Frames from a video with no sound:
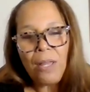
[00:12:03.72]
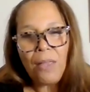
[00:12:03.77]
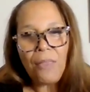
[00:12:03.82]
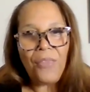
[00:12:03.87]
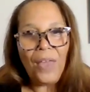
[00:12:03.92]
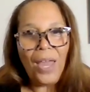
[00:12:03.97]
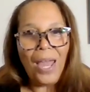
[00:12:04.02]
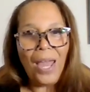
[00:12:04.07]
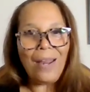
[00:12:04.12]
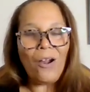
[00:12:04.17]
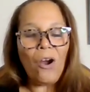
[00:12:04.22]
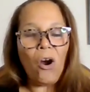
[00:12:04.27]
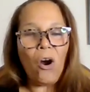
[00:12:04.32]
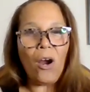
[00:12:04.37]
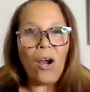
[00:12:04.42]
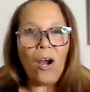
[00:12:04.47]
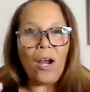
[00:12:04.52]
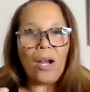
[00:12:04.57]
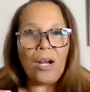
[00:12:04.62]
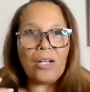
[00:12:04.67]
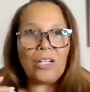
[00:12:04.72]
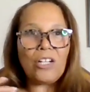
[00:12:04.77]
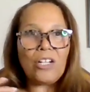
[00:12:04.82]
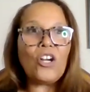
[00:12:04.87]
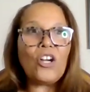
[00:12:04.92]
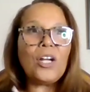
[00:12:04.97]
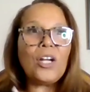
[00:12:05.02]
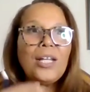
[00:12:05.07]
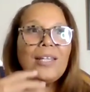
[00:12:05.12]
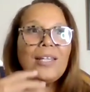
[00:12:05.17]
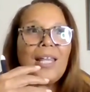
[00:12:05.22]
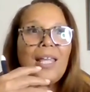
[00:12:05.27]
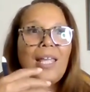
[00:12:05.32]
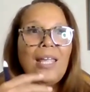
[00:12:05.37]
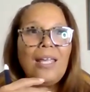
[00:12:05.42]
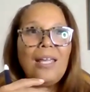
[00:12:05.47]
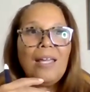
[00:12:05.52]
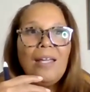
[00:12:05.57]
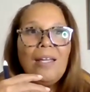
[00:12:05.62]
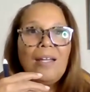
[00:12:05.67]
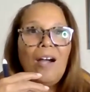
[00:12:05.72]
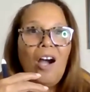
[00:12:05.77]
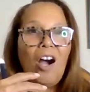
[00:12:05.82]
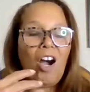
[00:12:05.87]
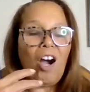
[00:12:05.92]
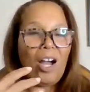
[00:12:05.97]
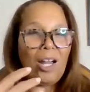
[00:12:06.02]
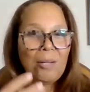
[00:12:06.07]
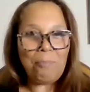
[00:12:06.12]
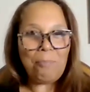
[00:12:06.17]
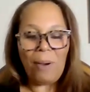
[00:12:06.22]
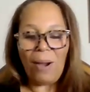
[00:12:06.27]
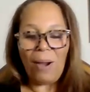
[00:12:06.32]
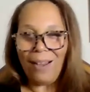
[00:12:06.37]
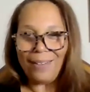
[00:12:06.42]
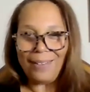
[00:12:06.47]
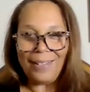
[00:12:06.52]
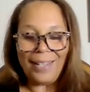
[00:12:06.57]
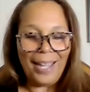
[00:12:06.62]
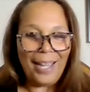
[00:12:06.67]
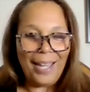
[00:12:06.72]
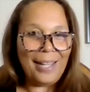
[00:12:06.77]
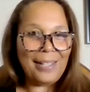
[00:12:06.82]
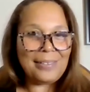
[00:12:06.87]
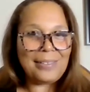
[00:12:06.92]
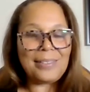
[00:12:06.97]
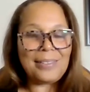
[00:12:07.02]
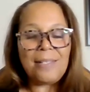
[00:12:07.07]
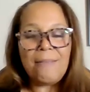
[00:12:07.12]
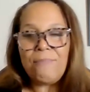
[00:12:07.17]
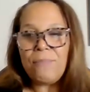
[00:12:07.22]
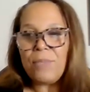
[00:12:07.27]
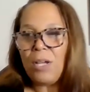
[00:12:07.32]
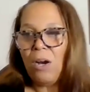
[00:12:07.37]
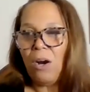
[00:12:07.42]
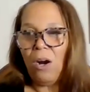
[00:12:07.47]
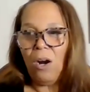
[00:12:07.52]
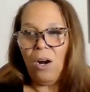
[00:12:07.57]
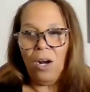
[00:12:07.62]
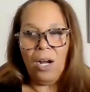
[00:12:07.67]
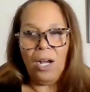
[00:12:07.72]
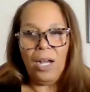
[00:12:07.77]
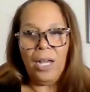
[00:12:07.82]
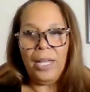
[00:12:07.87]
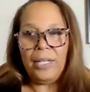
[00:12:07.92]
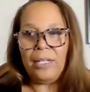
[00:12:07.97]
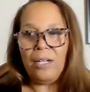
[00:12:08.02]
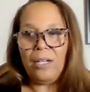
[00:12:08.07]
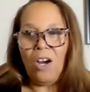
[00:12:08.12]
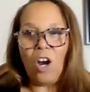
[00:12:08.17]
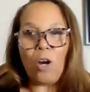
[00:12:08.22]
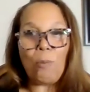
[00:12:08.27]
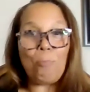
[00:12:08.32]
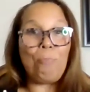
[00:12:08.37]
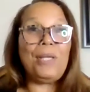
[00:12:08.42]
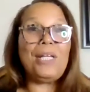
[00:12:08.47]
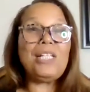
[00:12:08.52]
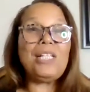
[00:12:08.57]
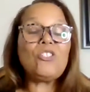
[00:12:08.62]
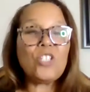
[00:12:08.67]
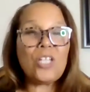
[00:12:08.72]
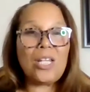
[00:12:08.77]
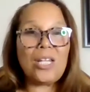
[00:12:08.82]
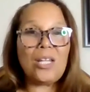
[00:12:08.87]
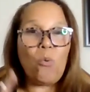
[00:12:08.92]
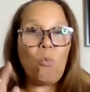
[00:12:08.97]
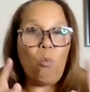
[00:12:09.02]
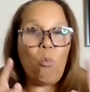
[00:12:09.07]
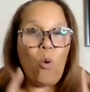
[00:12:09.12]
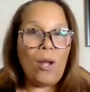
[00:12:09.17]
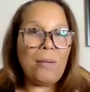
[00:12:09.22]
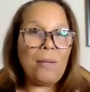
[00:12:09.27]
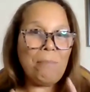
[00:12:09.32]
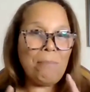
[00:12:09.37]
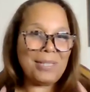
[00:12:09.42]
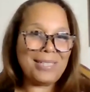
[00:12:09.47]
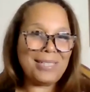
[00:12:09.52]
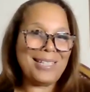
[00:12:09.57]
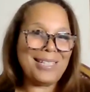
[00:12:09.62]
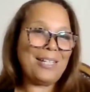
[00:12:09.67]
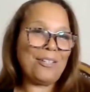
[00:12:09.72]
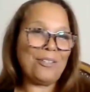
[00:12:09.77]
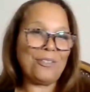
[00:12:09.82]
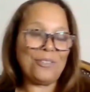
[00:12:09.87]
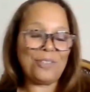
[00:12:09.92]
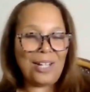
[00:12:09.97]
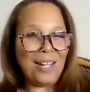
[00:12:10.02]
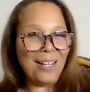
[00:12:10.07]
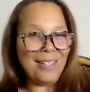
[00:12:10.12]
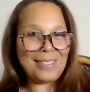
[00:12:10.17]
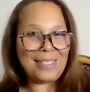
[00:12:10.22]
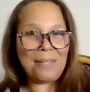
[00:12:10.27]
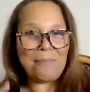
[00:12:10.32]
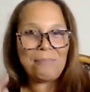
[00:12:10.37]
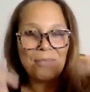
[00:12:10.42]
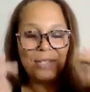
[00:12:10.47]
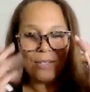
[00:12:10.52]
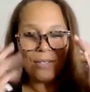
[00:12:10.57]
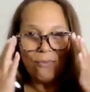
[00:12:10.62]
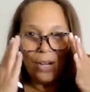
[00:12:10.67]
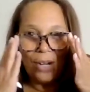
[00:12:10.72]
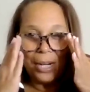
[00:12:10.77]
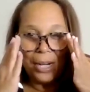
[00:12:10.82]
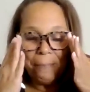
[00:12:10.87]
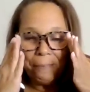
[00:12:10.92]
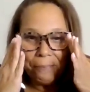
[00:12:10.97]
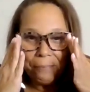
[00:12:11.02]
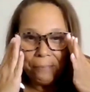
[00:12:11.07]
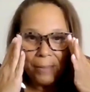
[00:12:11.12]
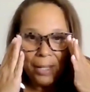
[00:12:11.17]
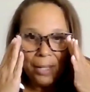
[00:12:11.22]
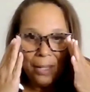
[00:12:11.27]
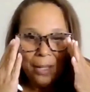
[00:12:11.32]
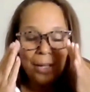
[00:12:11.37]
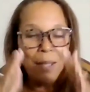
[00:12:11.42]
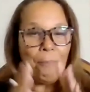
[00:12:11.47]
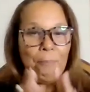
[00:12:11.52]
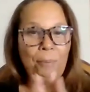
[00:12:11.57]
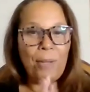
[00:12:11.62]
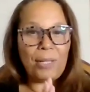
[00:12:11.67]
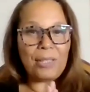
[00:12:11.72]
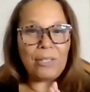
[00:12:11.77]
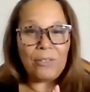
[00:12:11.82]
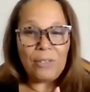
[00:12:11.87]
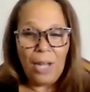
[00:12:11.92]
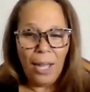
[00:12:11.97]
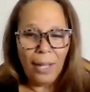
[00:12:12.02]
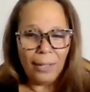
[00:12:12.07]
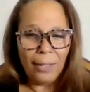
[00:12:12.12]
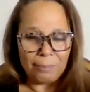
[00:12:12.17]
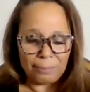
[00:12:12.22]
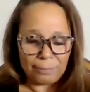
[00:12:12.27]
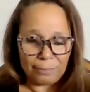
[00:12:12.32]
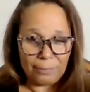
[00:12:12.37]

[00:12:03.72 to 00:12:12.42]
that are currently on podcasts are pitching one particular concept, right? But they're not